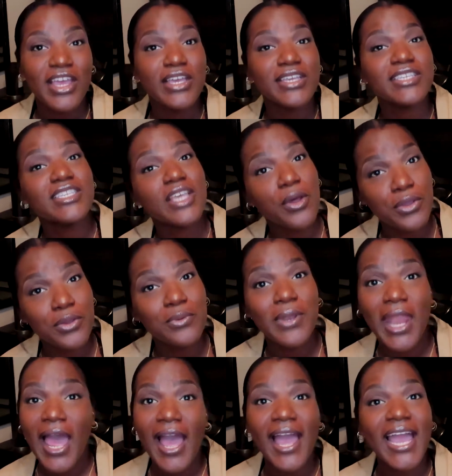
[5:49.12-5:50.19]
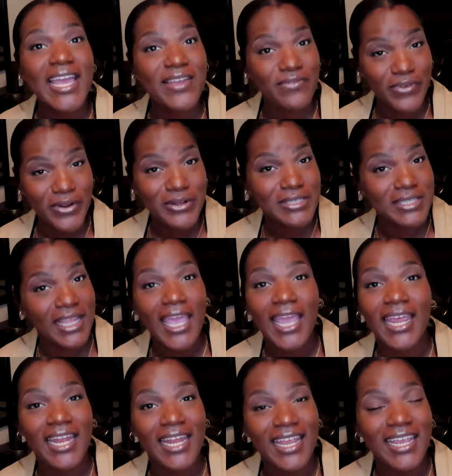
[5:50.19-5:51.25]
So you lying, First
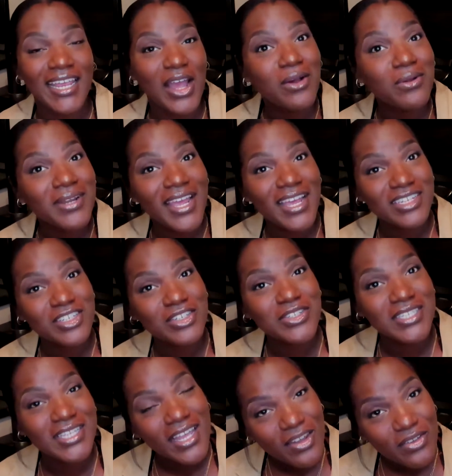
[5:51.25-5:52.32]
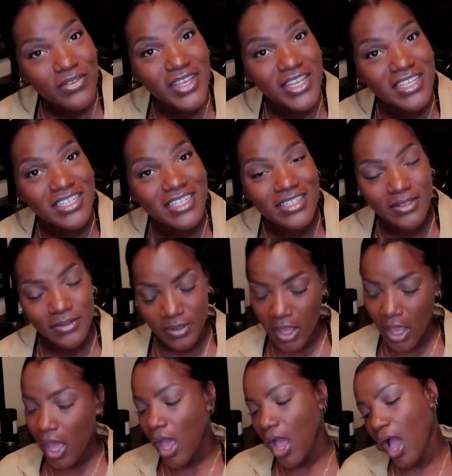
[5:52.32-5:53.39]
Lady, on national television?
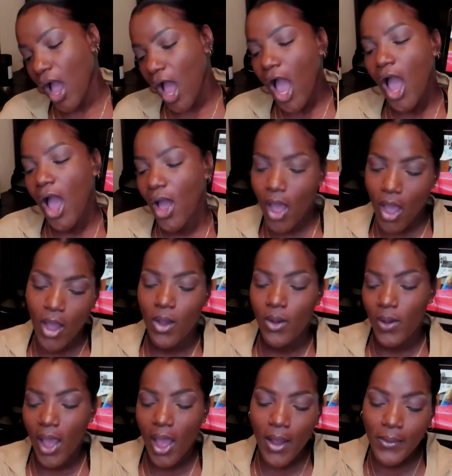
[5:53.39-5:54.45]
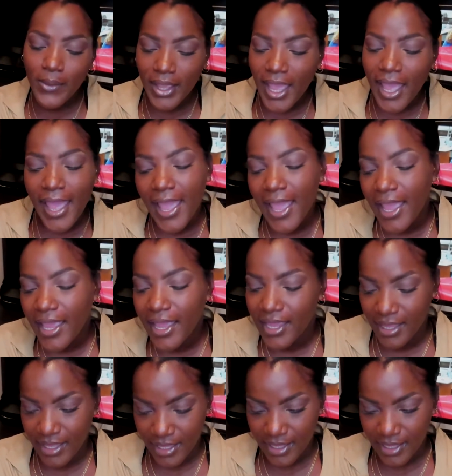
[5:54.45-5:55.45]
Oh, okay.